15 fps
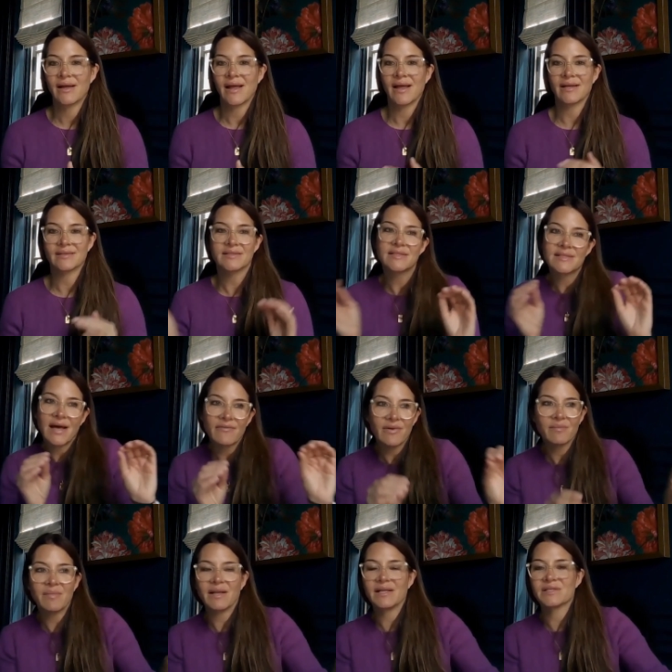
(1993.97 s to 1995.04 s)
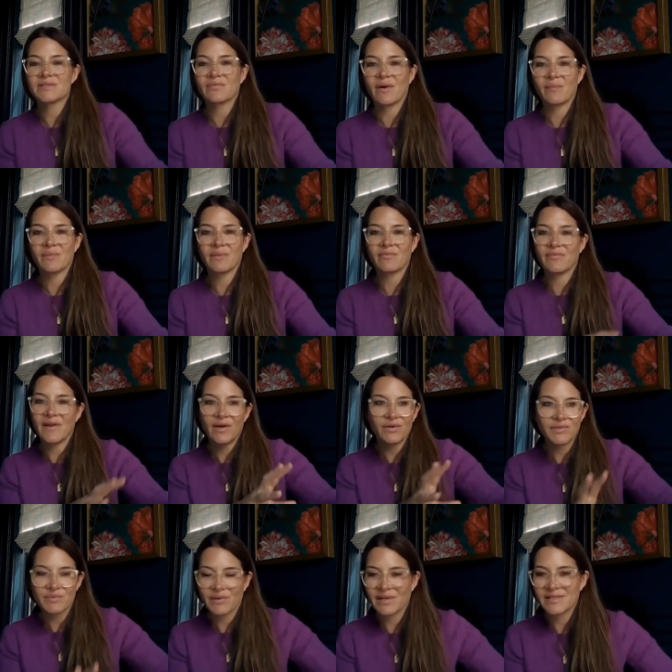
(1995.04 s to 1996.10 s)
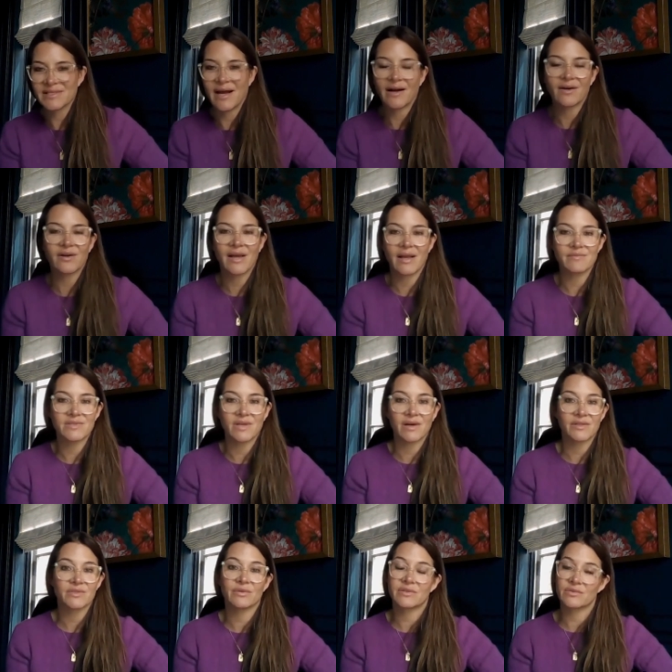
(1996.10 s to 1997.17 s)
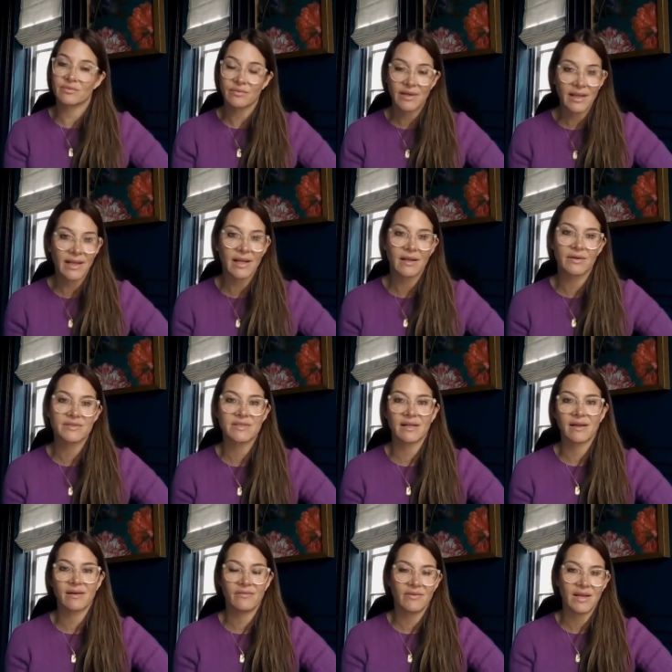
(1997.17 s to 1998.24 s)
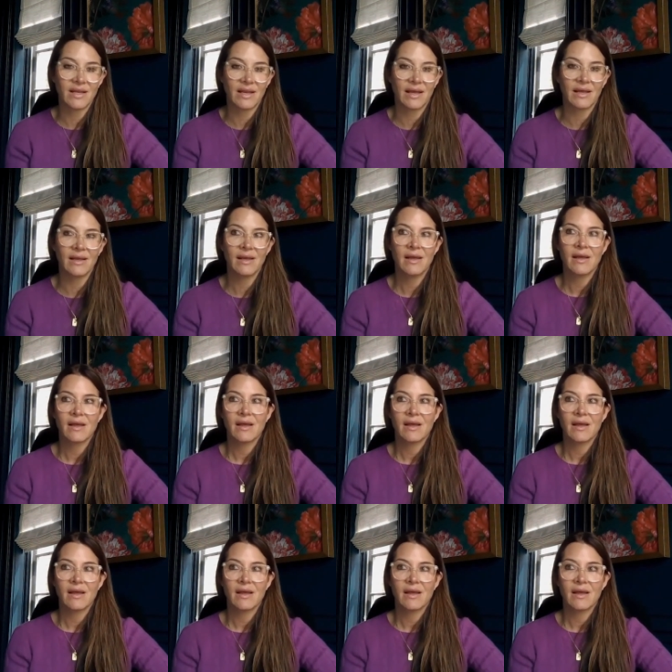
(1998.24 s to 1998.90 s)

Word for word: and seven minutes from the fields where the soccer games are so it's really close and convenient